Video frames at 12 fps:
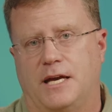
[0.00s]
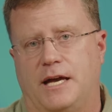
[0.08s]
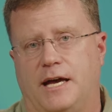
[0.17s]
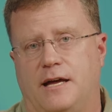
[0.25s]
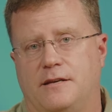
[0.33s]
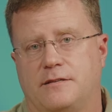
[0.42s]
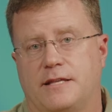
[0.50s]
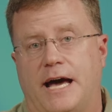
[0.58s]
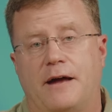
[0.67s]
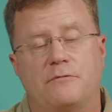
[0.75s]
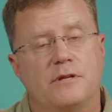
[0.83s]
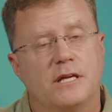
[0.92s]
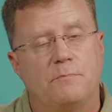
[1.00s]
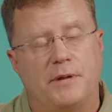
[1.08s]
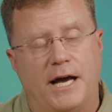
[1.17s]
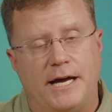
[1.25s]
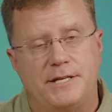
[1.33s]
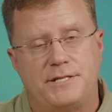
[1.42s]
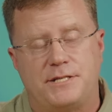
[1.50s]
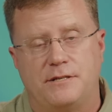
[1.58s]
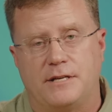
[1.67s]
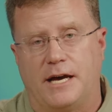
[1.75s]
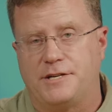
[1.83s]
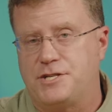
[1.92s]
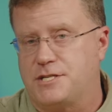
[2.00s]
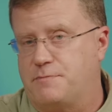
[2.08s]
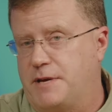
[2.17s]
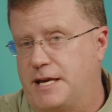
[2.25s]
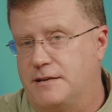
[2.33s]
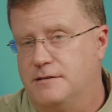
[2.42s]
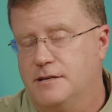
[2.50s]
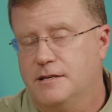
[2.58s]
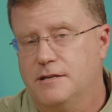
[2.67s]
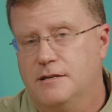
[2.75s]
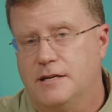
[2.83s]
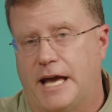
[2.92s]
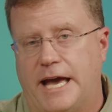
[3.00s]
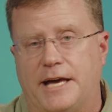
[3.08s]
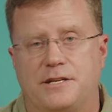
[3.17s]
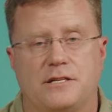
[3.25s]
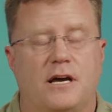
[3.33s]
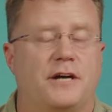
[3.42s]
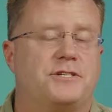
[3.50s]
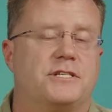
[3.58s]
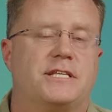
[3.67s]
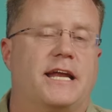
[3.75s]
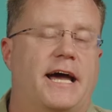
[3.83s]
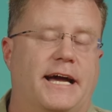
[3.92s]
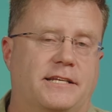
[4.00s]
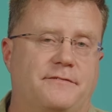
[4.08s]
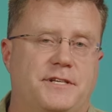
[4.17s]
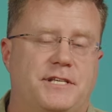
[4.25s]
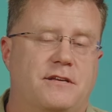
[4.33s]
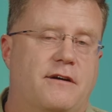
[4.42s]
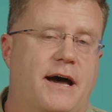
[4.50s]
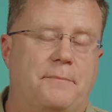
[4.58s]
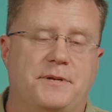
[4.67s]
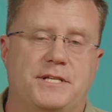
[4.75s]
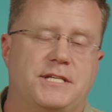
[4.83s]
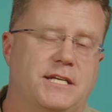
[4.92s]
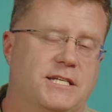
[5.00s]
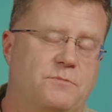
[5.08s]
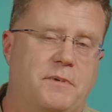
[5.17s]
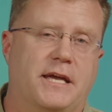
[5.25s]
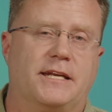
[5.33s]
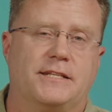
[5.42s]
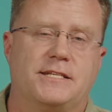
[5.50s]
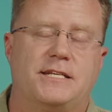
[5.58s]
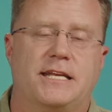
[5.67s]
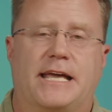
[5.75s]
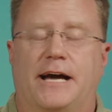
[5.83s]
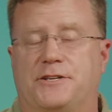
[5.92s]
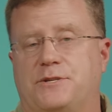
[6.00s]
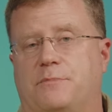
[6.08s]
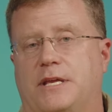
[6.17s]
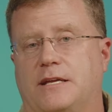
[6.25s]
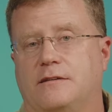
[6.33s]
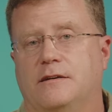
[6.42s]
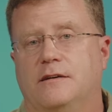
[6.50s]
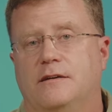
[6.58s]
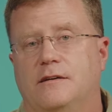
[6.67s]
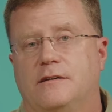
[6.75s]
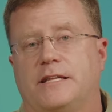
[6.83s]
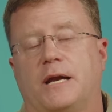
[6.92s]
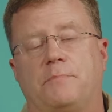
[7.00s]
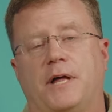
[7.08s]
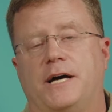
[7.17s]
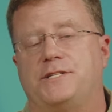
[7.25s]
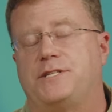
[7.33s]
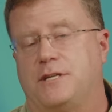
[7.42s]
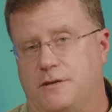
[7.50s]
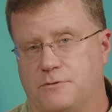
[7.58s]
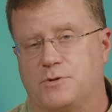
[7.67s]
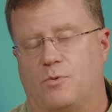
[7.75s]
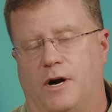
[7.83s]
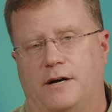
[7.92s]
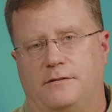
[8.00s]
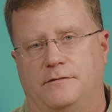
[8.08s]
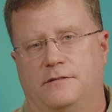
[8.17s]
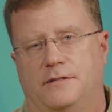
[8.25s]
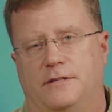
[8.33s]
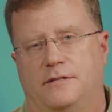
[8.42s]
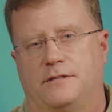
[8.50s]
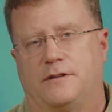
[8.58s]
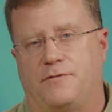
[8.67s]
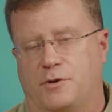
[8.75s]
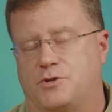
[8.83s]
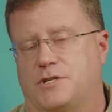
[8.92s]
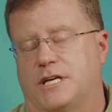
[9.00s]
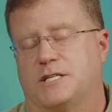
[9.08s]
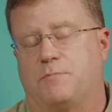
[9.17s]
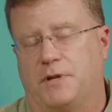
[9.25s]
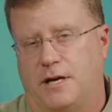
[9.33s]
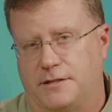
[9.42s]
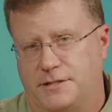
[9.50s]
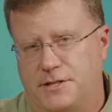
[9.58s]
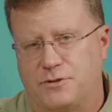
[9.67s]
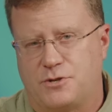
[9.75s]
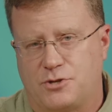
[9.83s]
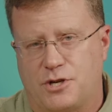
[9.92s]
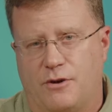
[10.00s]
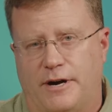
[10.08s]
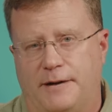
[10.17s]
And that really applies to not just me and not just that activist that you happen to see speaking at the city council meeting. That applies to you as well. The future does belong to those who show